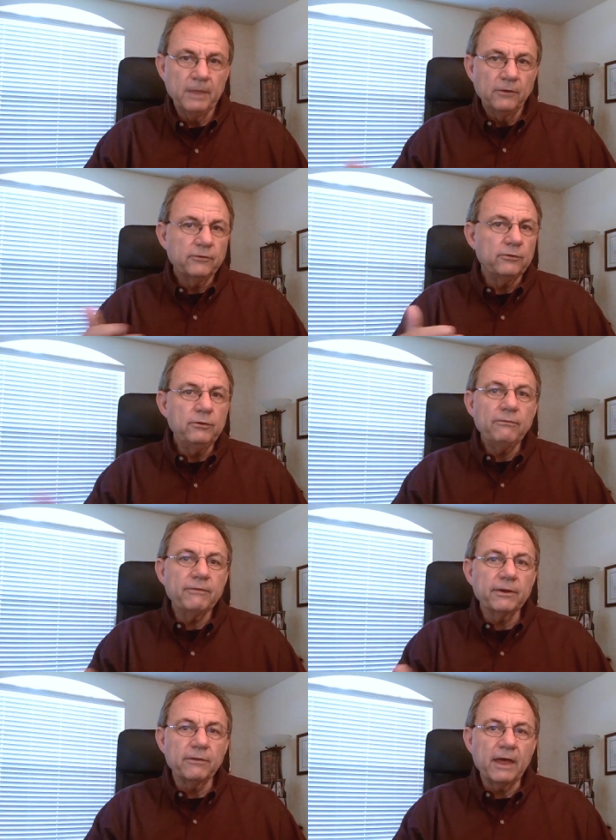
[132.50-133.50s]
So you
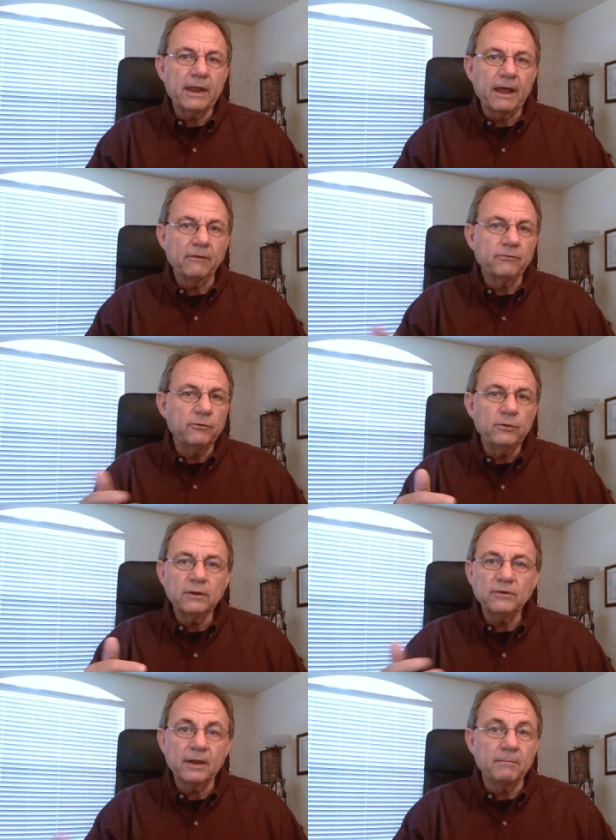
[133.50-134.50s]
figure that out. So you can
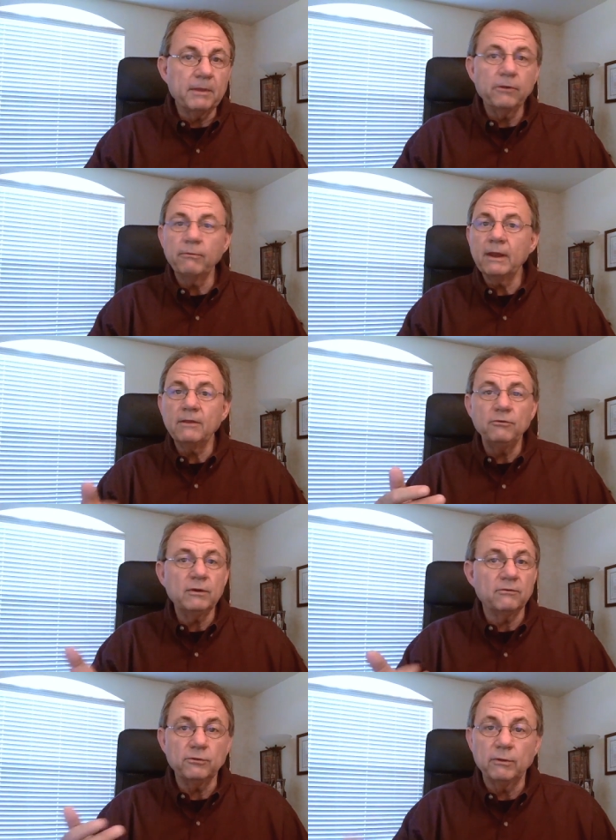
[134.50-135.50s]
take a meter reading, you
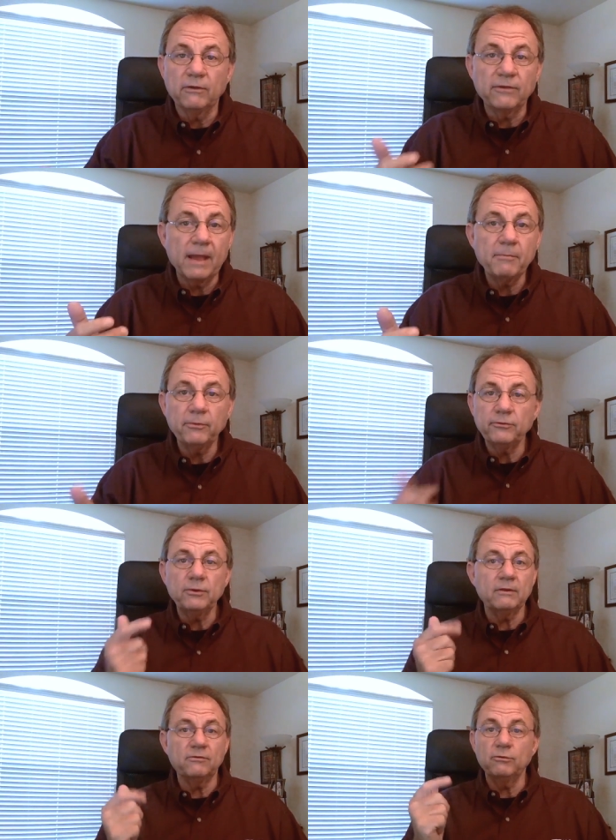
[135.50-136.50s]
can shoot examples, you
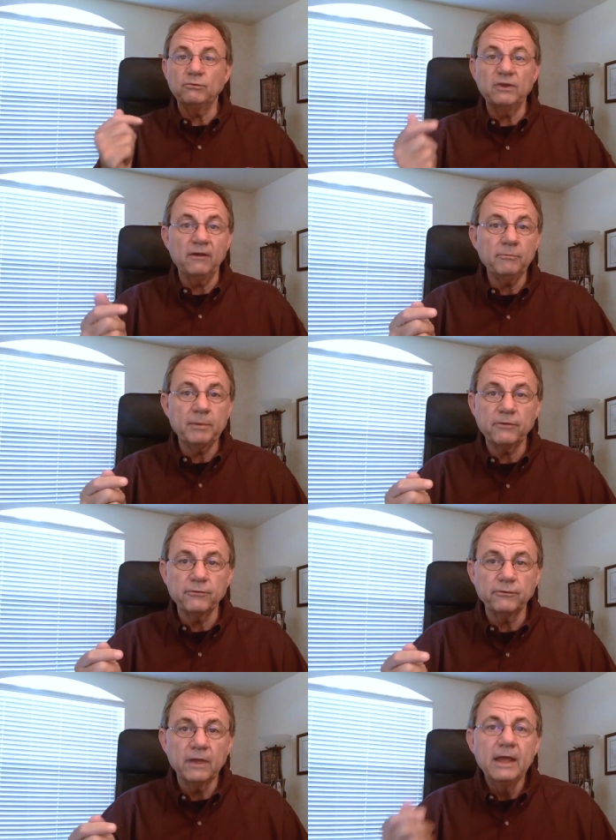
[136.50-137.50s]
can shoot test
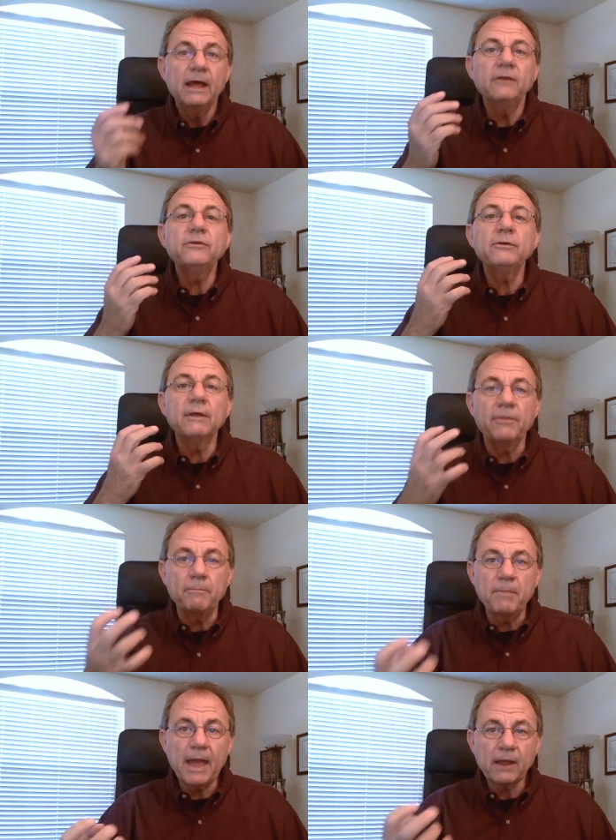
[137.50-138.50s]
pictures until you get the
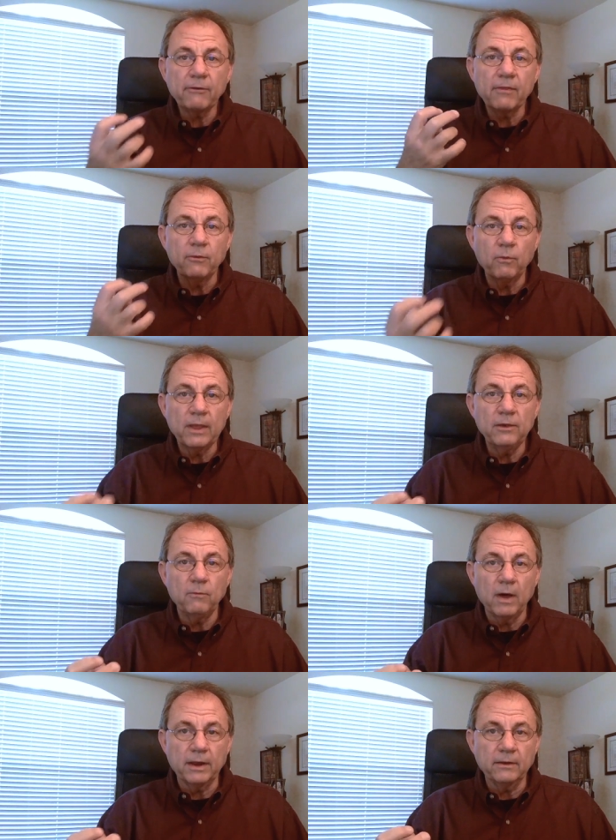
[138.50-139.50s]
background the way you
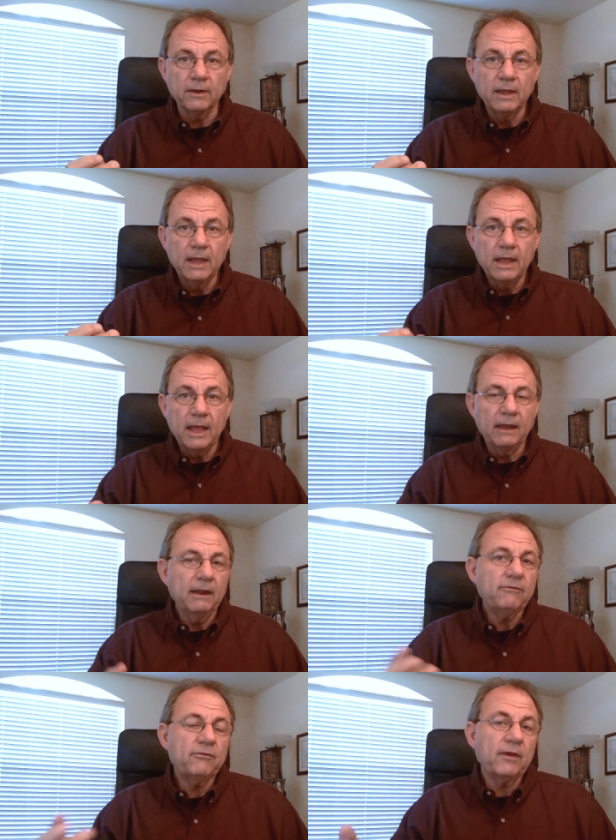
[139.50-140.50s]
want it. And
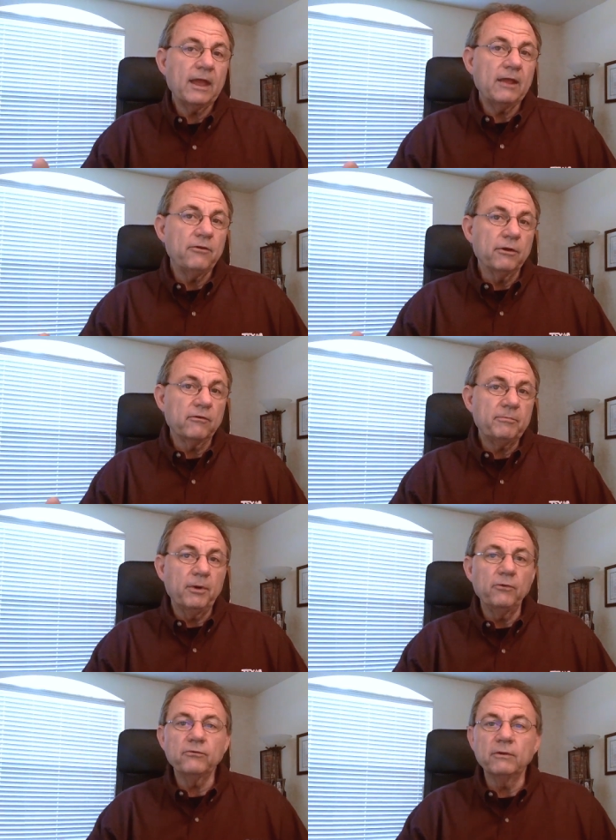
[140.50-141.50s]
let's say your
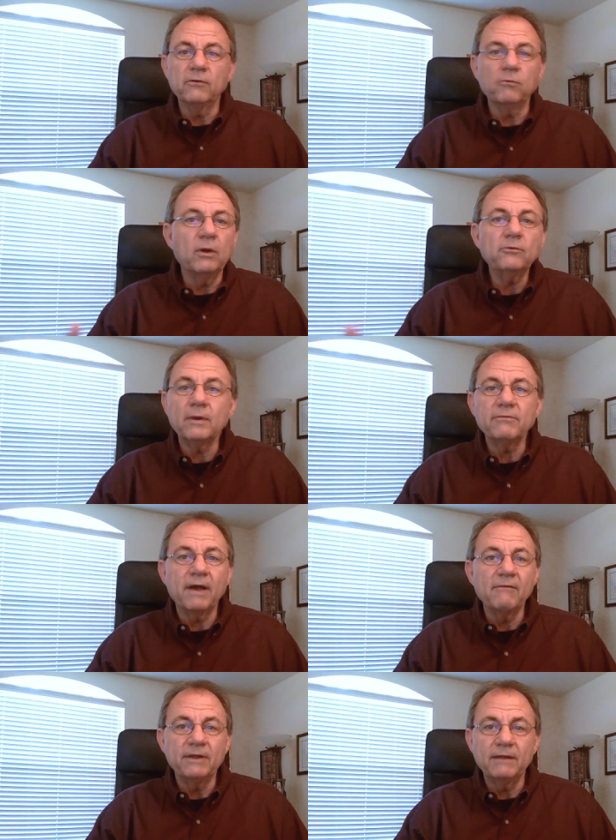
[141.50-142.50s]
exposure is
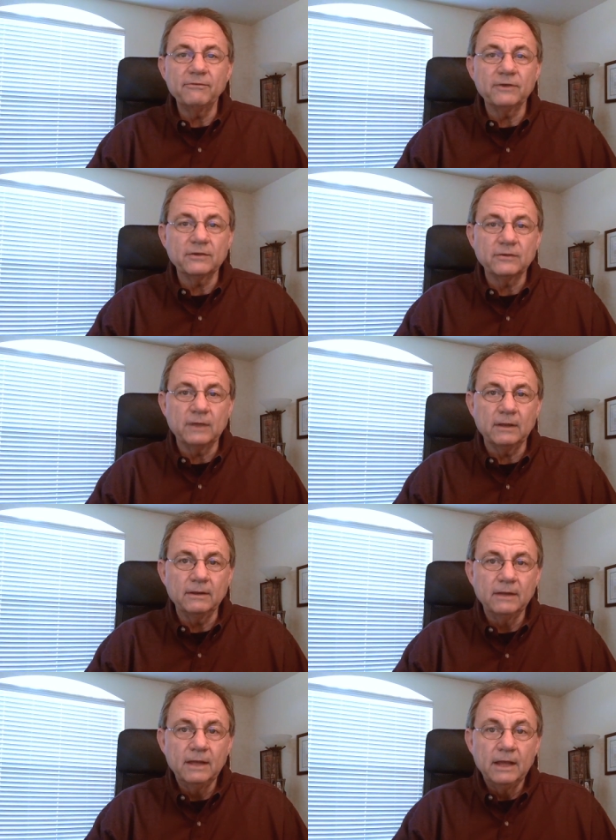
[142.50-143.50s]
125 at f16.
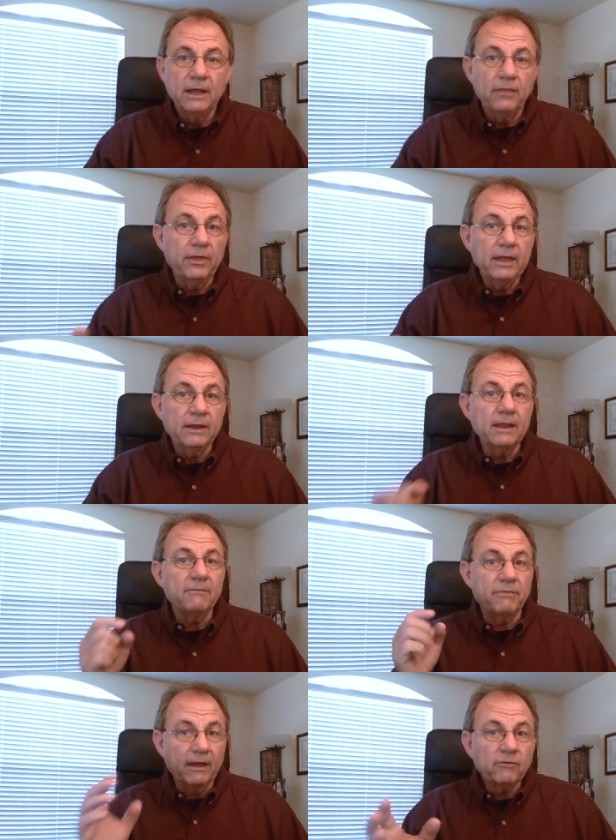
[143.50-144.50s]
Then,
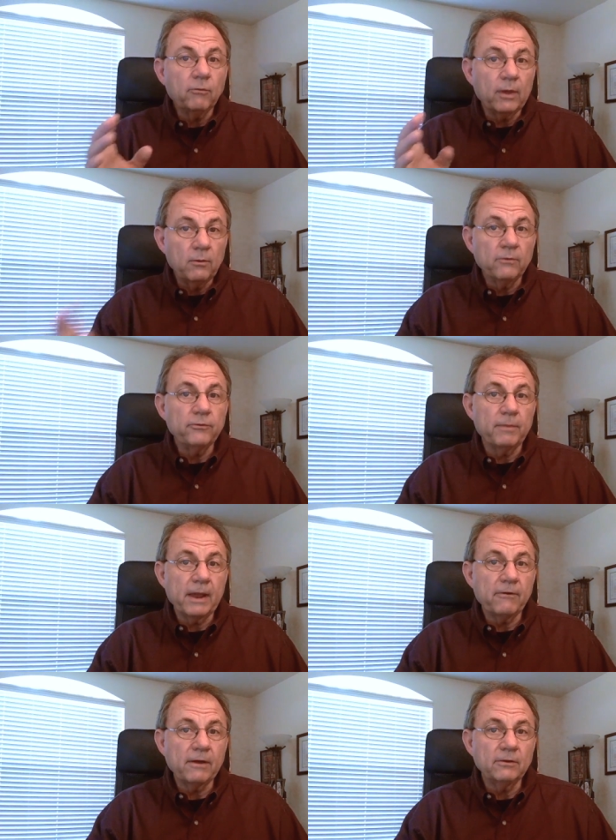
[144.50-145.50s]
if that's the way you want your
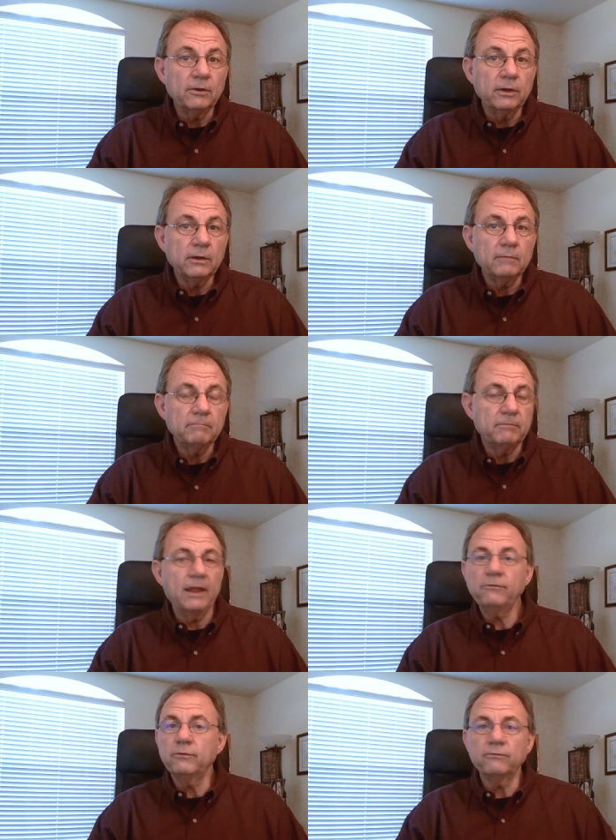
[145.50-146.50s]
background to look, the
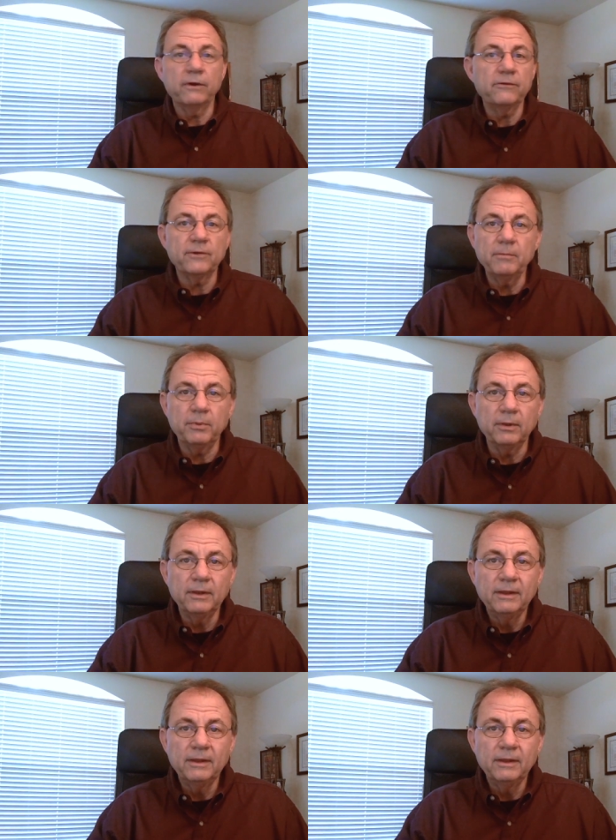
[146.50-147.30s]
answer is very simple.